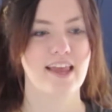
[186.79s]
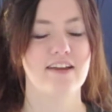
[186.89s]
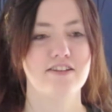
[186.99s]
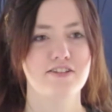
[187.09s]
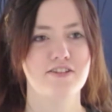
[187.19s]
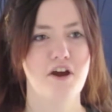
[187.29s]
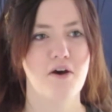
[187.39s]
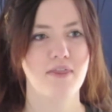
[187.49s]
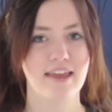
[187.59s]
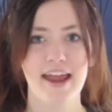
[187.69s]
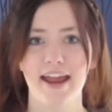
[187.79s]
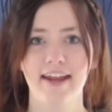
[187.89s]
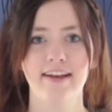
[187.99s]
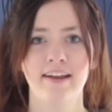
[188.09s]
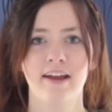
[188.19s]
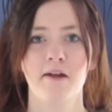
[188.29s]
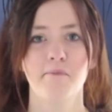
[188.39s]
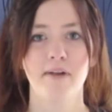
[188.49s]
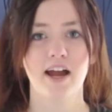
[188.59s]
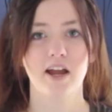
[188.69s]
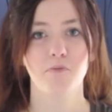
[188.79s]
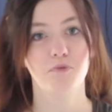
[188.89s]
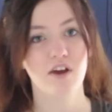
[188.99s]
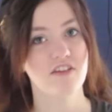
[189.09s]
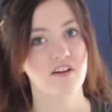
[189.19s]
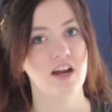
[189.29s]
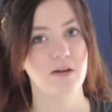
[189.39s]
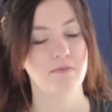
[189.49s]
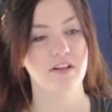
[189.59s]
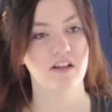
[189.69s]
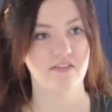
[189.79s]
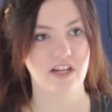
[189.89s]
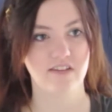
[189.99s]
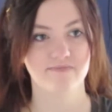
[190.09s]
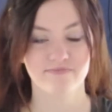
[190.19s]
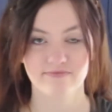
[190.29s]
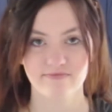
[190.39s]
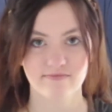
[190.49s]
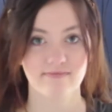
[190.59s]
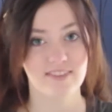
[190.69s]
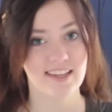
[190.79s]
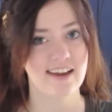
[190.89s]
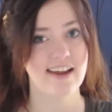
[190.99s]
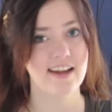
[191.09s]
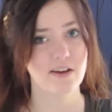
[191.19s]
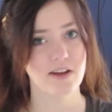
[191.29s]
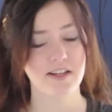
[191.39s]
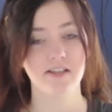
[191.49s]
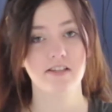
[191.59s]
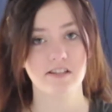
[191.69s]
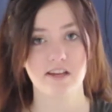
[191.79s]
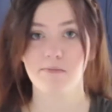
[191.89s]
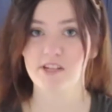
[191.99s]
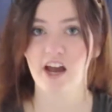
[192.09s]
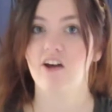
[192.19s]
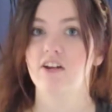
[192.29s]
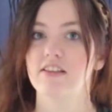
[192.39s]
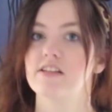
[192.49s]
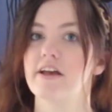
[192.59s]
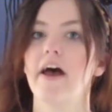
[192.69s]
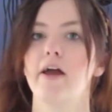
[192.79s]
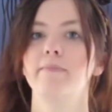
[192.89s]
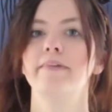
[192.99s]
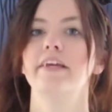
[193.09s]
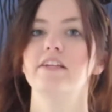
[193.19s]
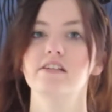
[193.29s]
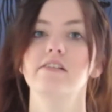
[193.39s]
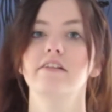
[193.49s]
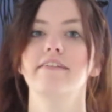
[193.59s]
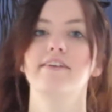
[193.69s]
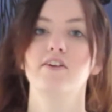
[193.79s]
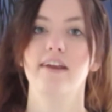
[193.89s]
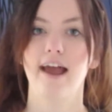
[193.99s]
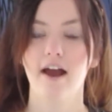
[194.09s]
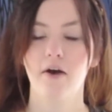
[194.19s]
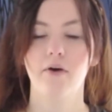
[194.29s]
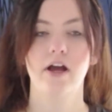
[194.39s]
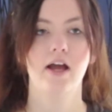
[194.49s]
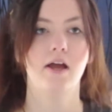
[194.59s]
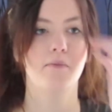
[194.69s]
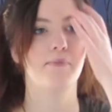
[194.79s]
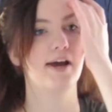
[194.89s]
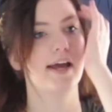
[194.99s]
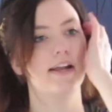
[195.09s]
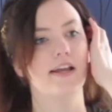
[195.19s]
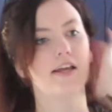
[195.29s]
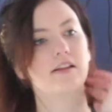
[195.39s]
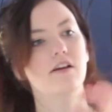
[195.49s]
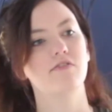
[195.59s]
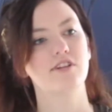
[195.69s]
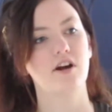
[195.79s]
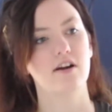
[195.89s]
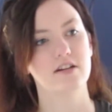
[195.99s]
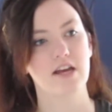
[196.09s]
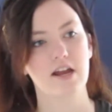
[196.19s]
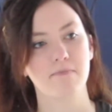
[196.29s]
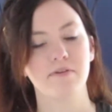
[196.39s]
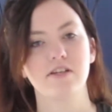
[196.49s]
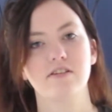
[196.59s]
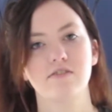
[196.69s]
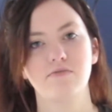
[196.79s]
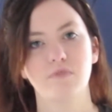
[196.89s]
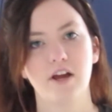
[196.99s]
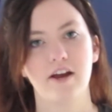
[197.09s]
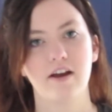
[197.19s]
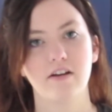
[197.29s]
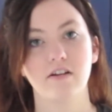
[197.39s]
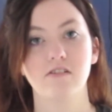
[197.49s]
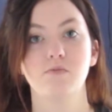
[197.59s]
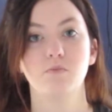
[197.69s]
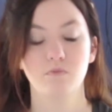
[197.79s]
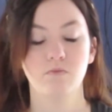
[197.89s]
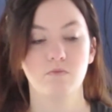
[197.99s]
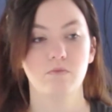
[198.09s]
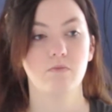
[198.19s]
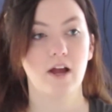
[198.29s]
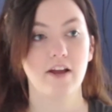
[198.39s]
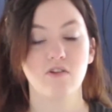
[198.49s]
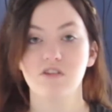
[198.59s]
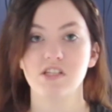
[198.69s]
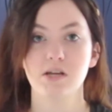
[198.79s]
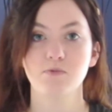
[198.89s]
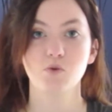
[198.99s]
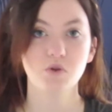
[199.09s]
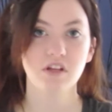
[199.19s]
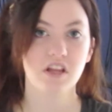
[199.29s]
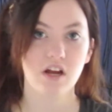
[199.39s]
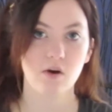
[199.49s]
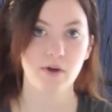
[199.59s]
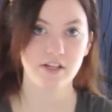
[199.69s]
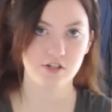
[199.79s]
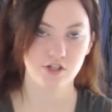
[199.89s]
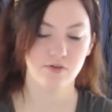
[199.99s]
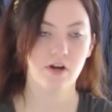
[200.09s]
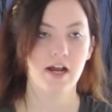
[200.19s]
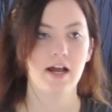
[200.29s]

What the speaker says: So then my brother had been living in the same town at the time. He doesn't live here now, but he lived on campus because I go to the same school that they all went to.